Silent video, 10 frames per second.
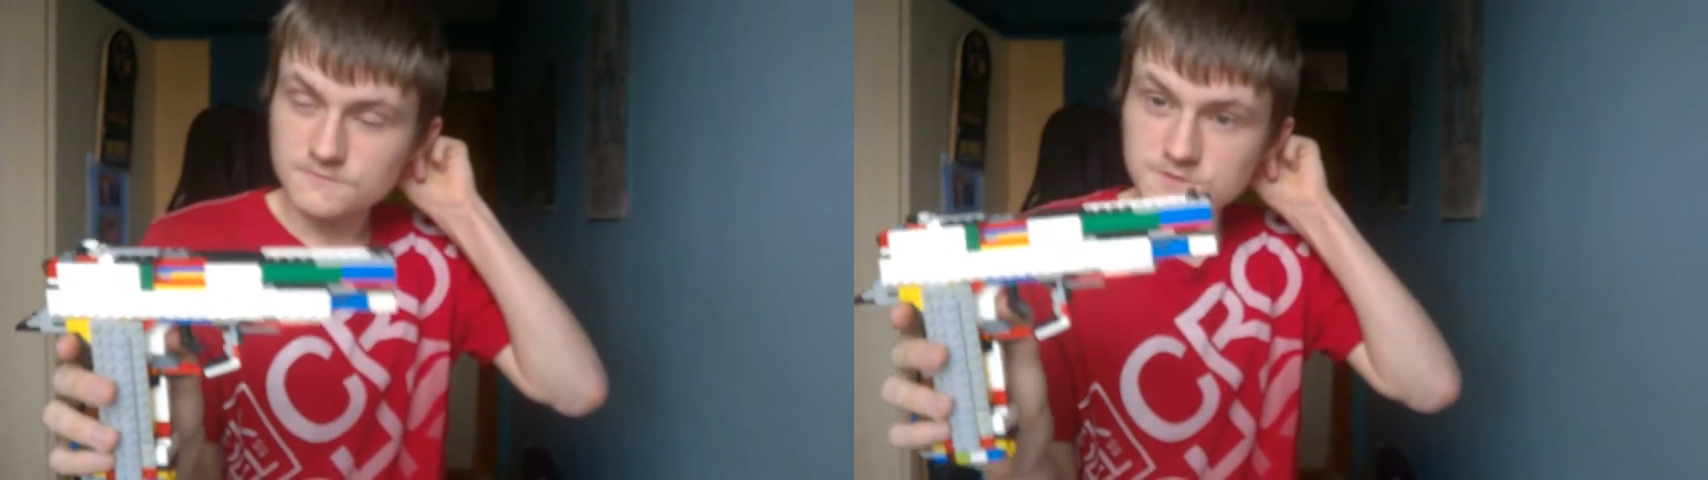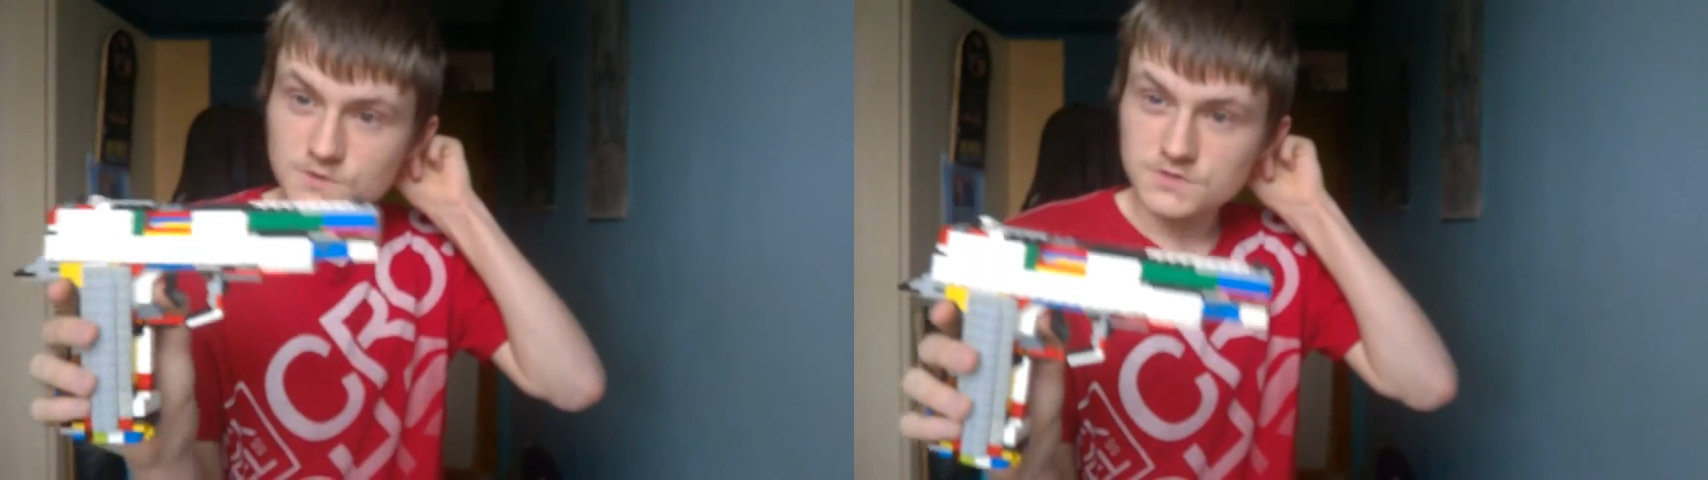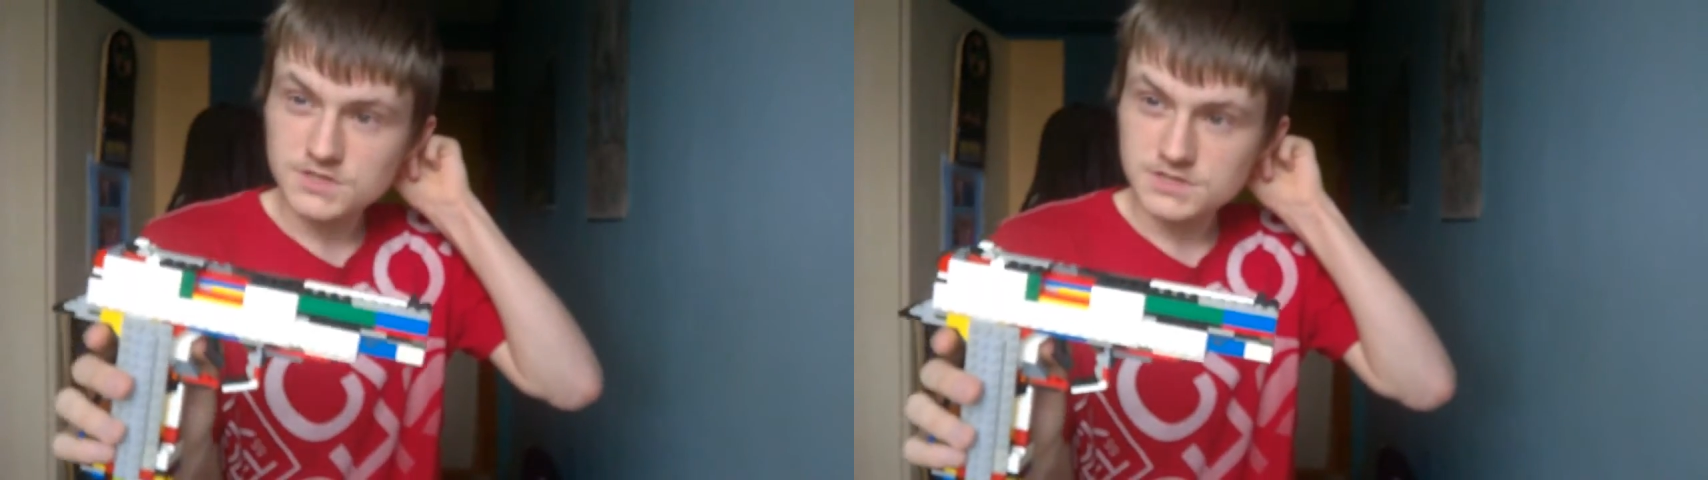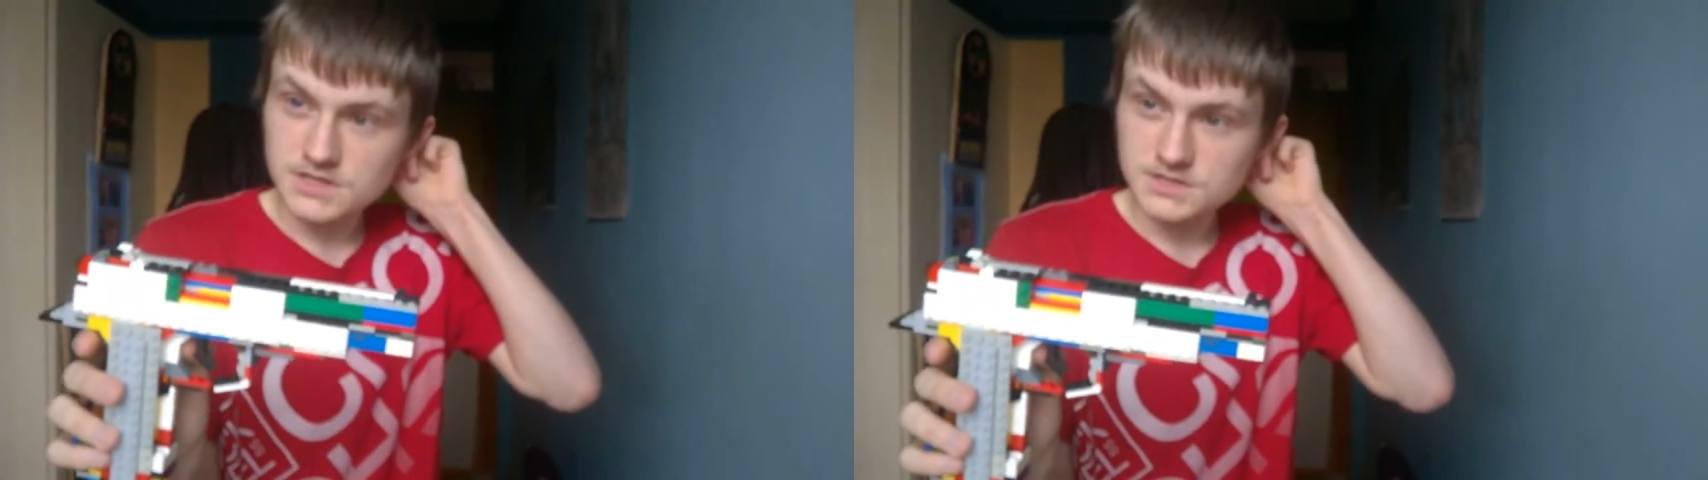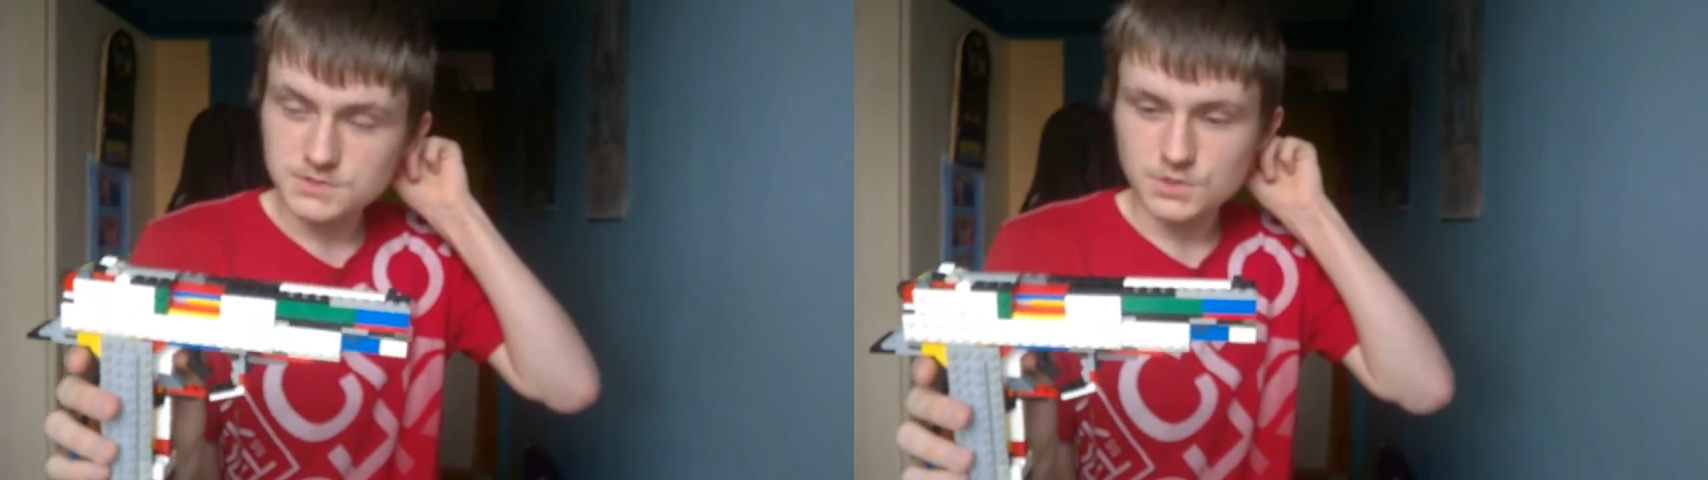was so
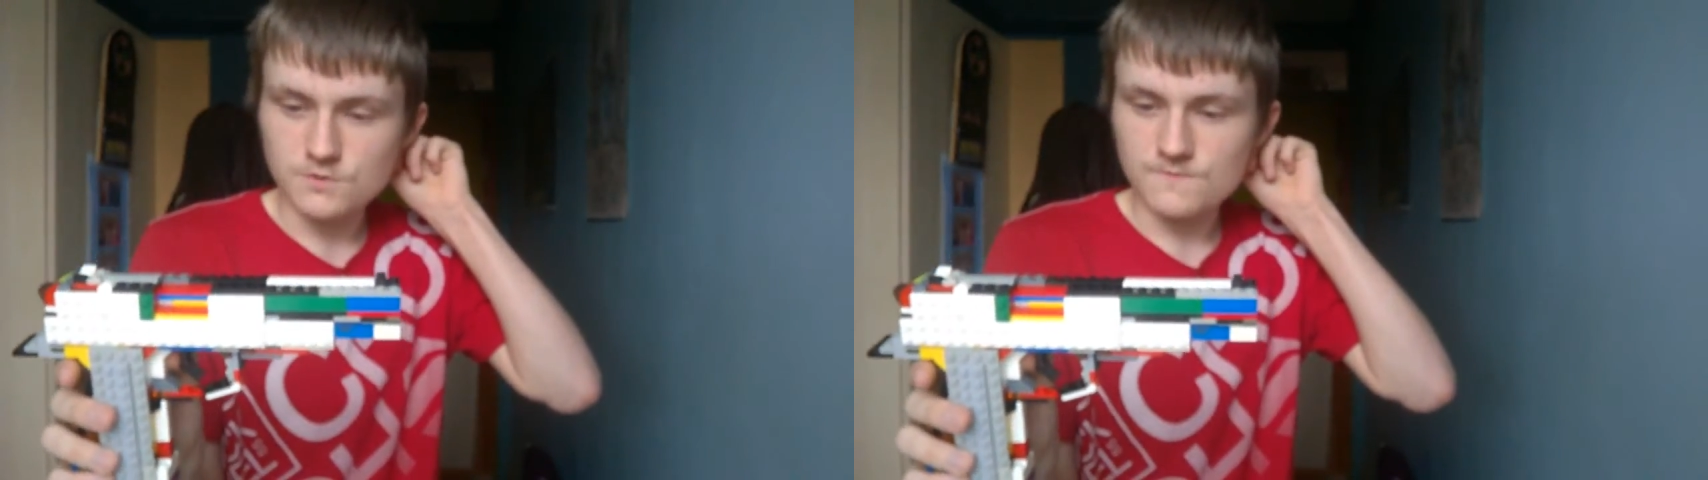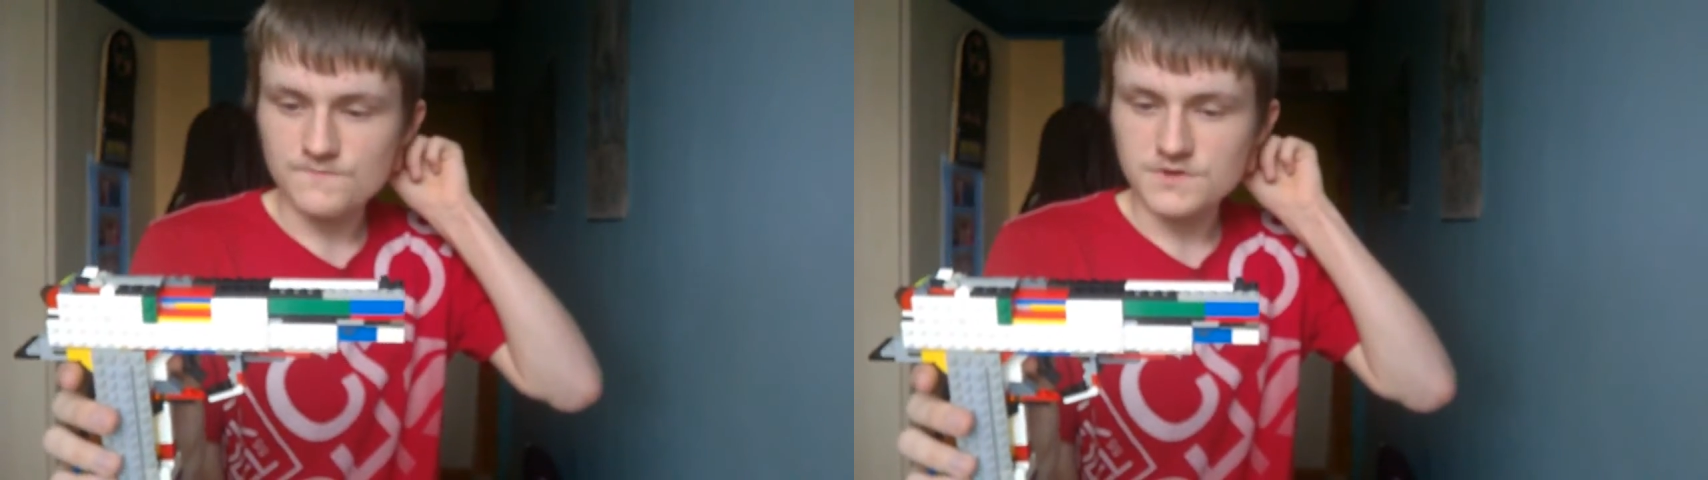successful,